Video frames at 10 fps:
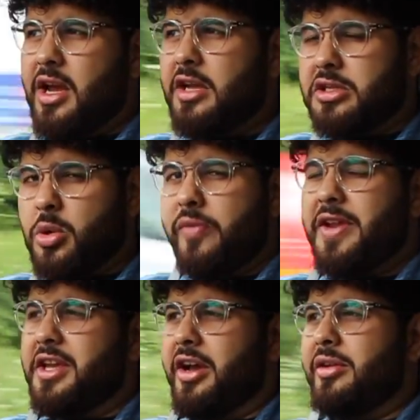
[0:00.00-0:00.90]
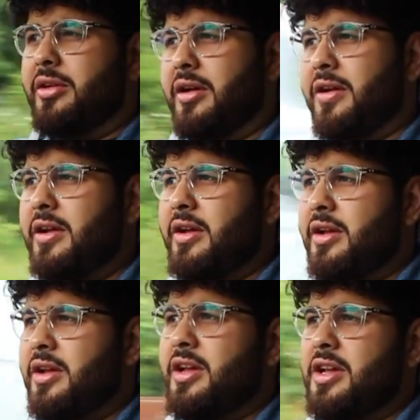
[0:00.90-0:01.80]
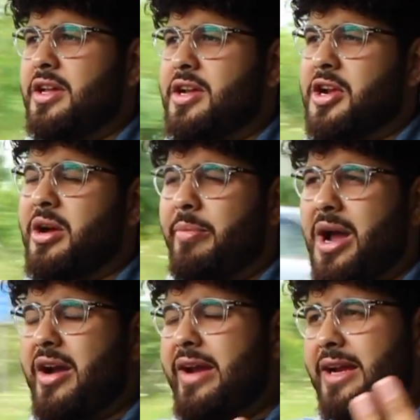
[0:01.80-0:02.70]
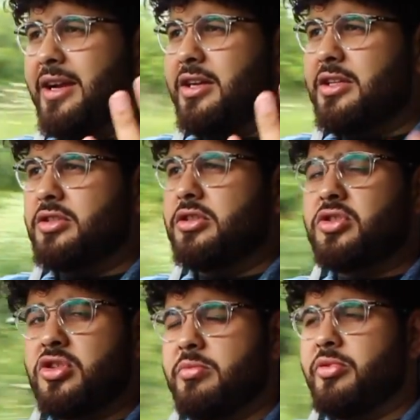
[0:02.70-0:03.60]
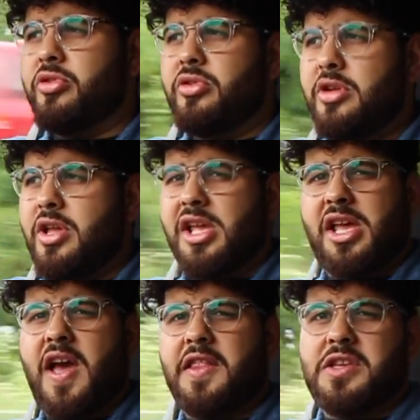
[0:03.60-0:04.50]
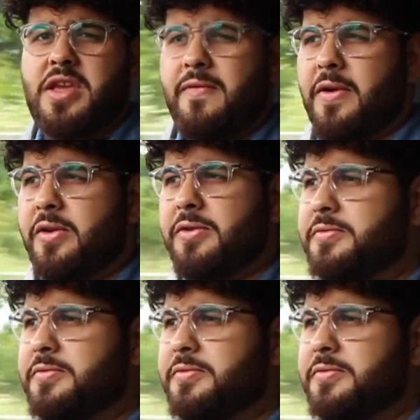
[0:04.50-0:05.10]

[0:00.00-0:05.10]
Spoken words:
a dual video comparing the Subaru and the Evo.